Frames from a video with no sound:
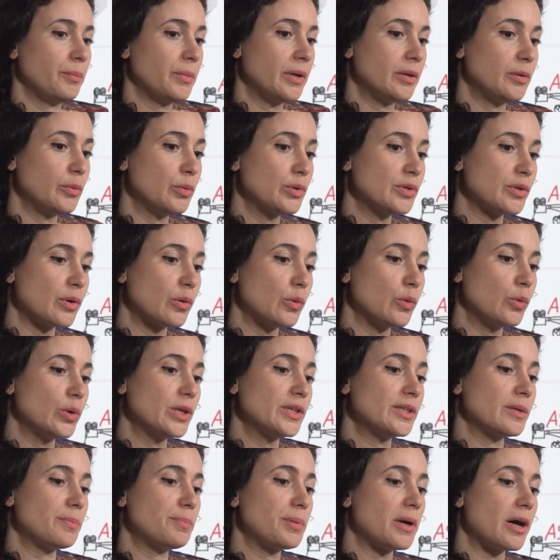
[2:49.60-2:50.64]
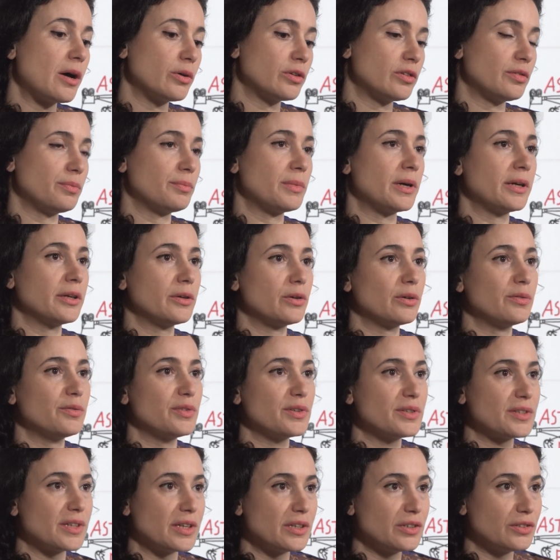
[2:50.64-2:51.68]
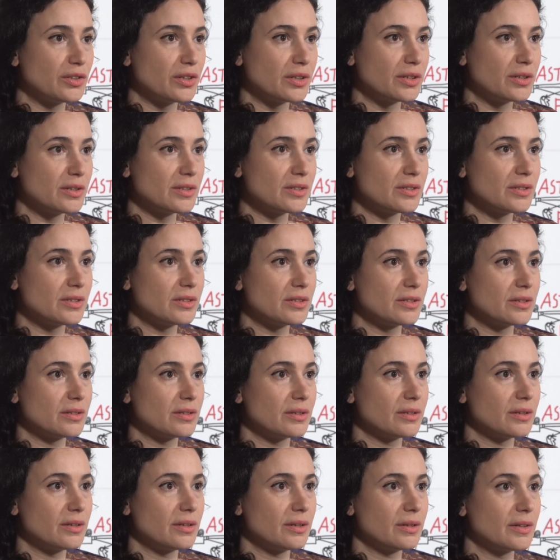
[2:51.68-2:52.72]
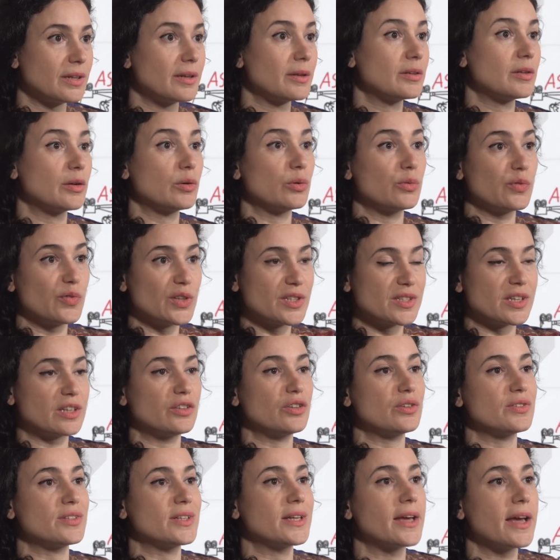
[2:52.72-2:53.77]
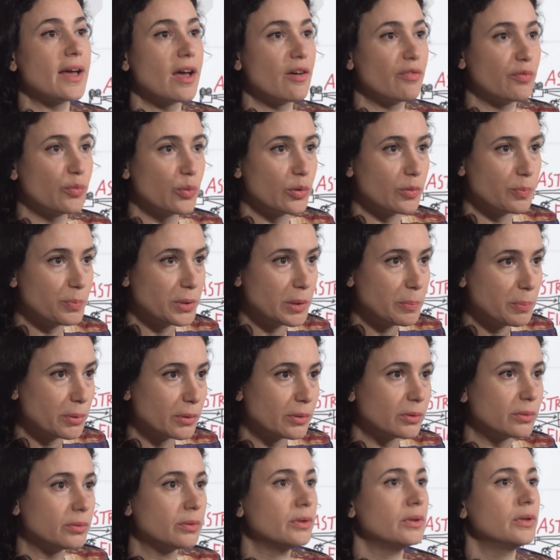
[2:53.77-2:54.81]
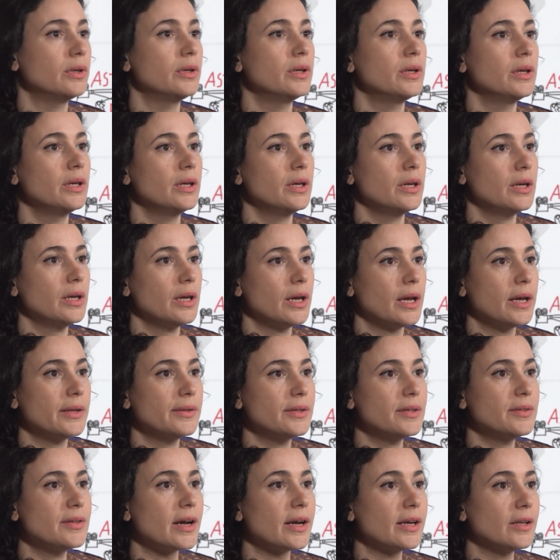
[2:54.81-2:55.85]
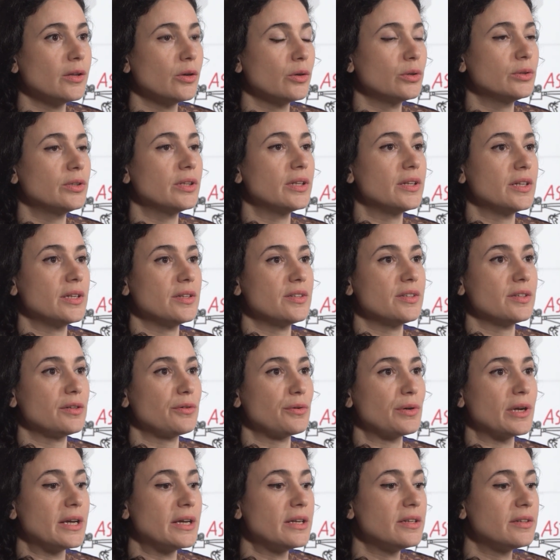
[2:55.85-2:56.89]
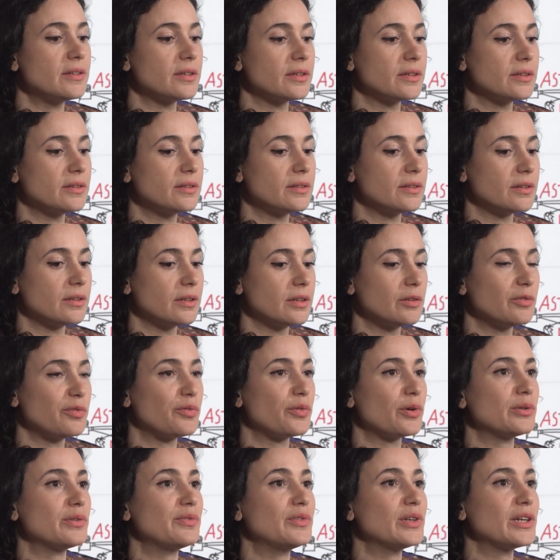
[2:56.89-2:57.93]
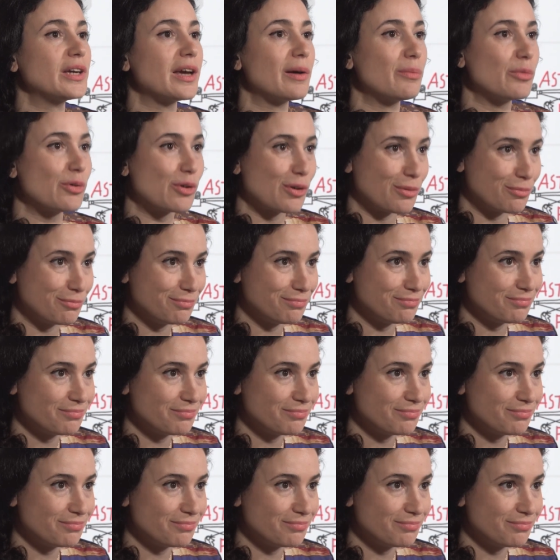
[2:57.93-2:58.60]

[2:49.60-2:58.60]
it was always about my conversations, the conversations that I have with people, and the dialogue that is created in front of the camera.